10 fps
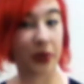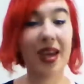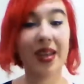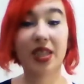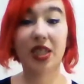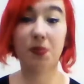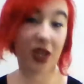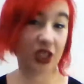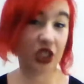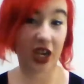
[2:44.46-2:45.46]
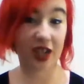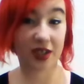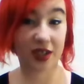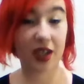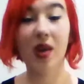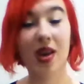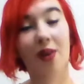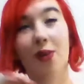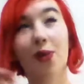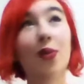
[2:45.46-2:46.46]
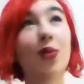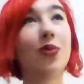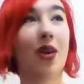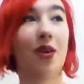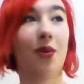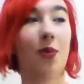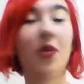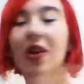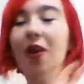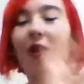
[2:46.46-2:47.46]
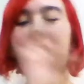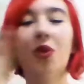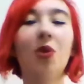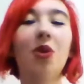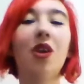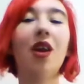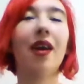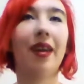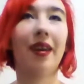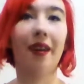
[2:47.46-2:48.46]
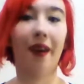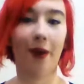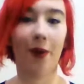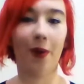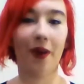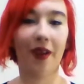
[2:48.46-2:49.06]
It this is Percy Jackson. We all know, we all know